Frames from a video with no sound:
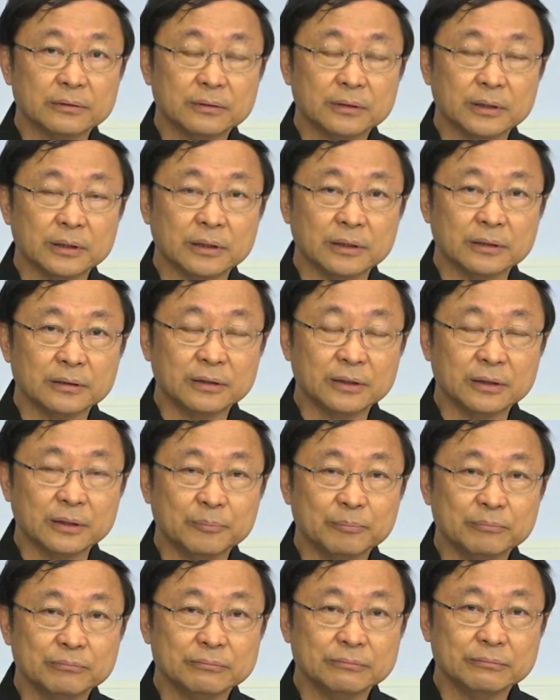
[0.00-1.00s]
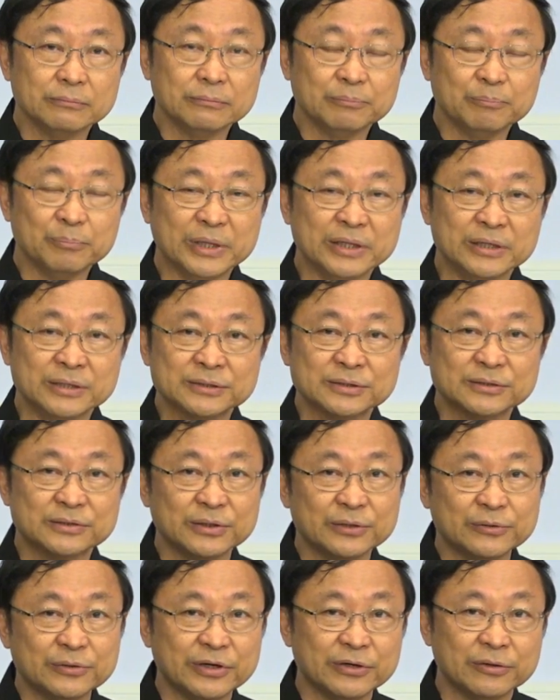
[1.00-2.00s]
The
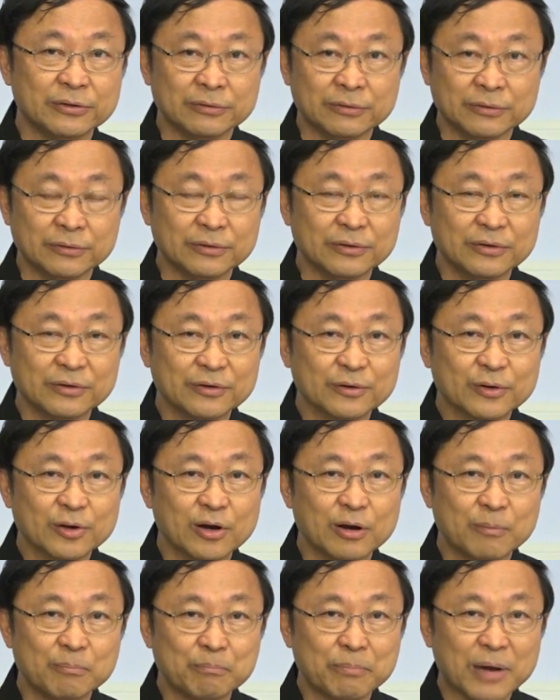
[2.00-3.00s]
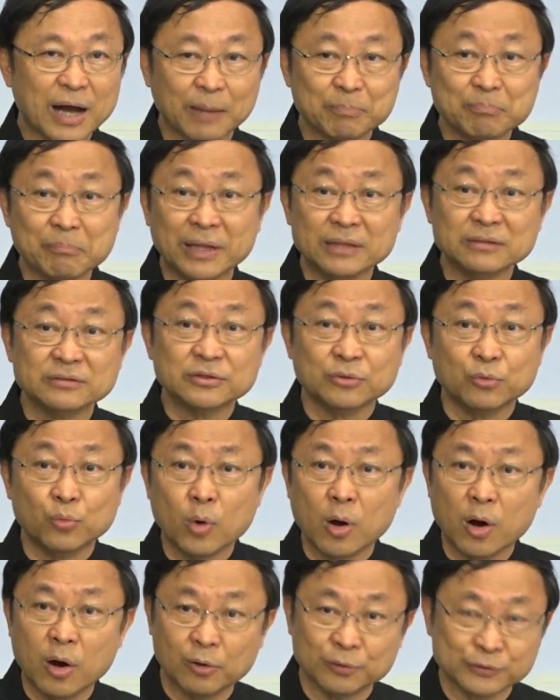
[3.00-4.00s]
ministerial compartmental
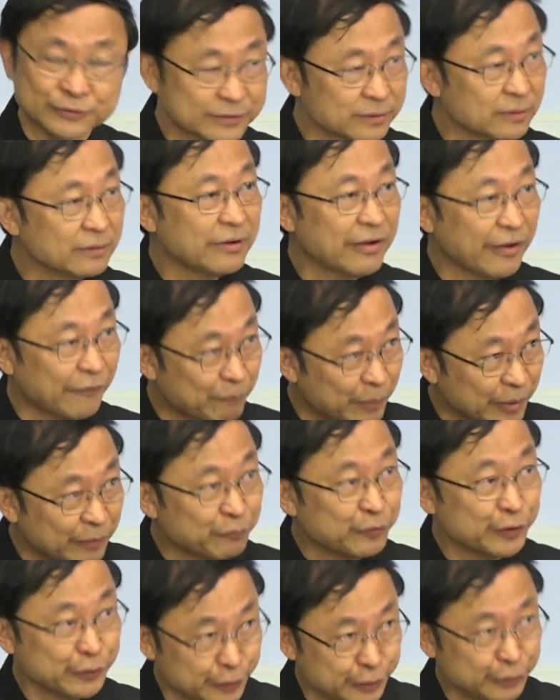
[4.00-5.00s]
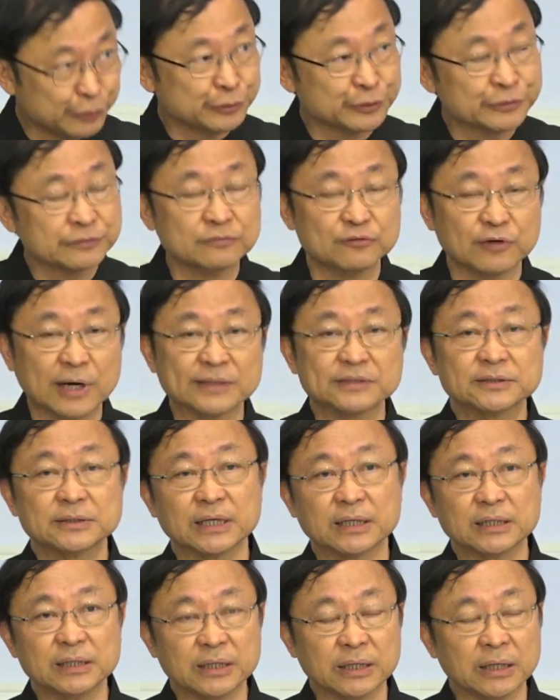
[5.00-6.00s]
walls have been reduced
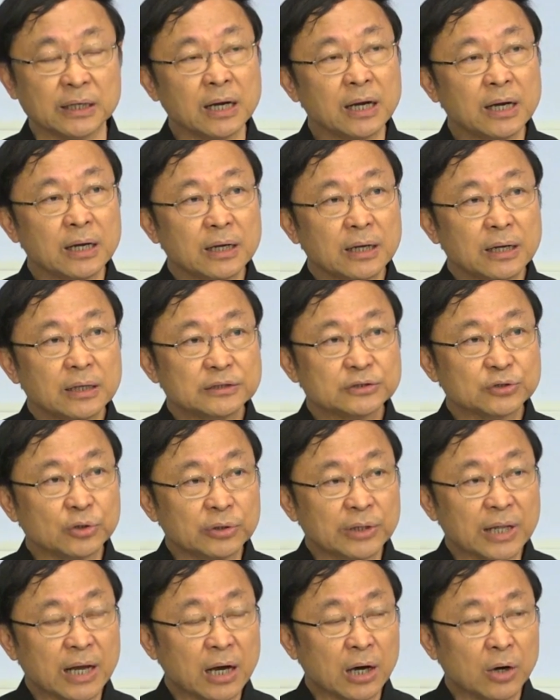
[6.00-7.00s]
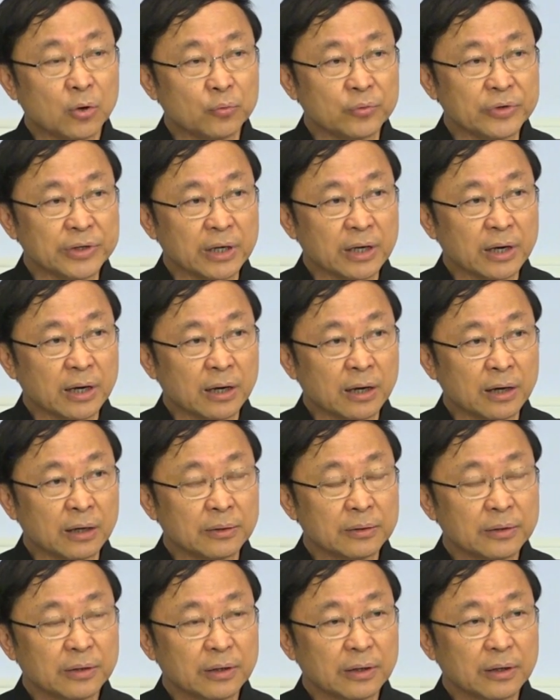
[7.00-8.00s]
drastically. So now we
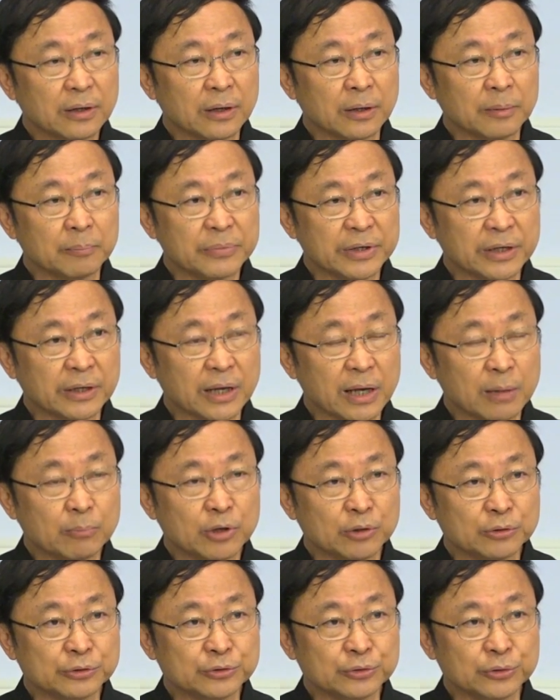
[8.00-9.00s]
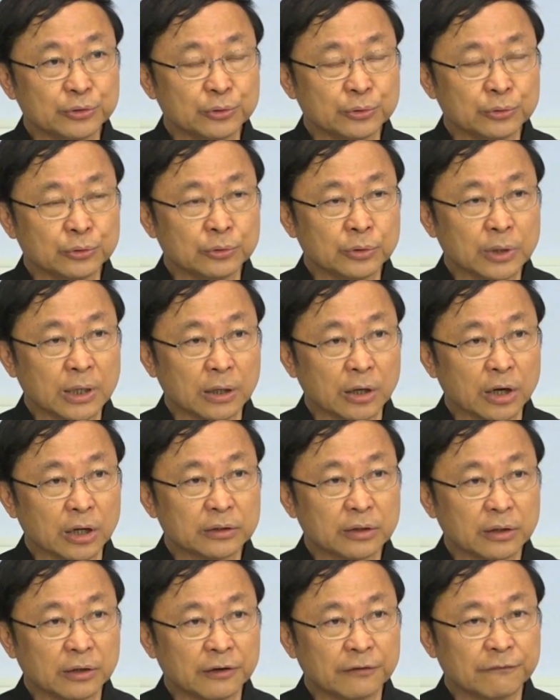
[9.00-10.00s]
are being able to do a
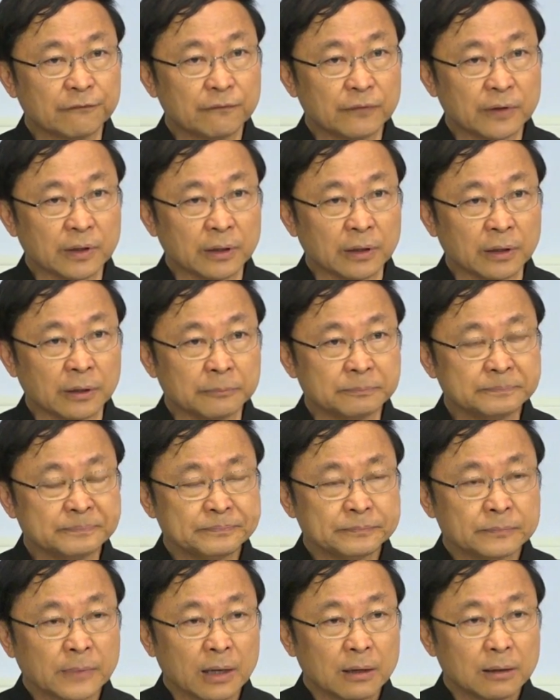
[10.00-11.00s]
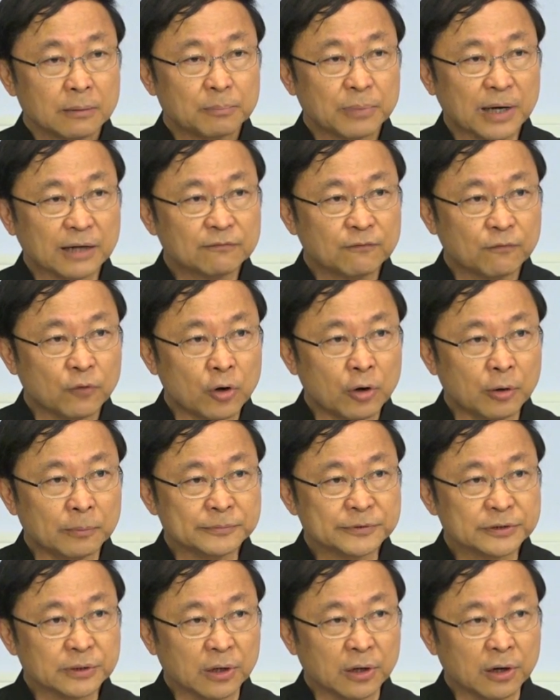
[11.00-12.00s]
lot of
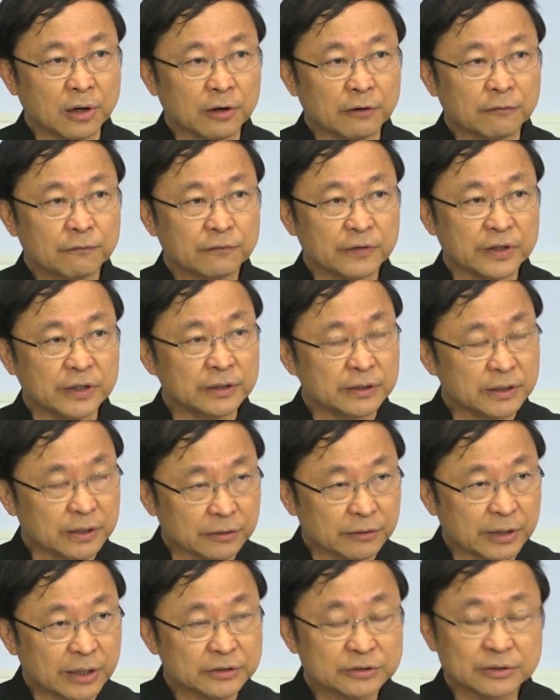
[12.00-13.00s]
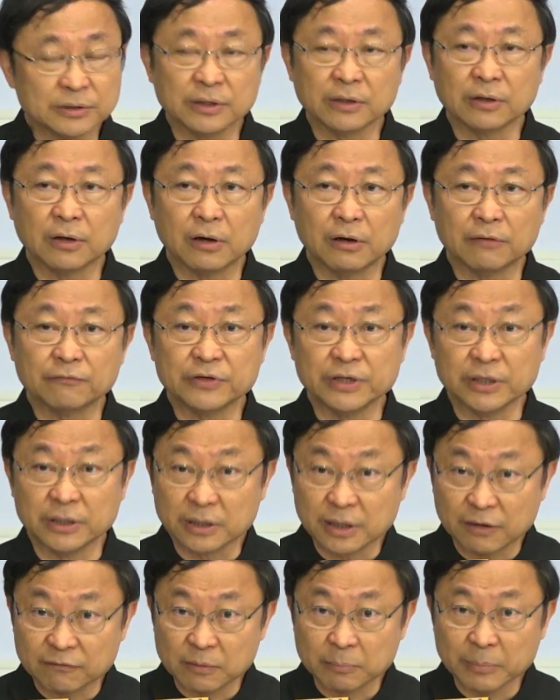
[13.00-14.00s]
platforms of integration of
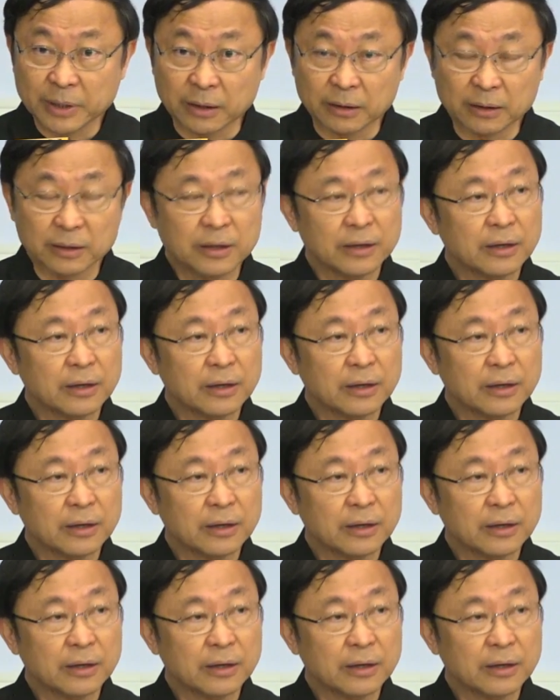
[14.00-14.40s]
e-government,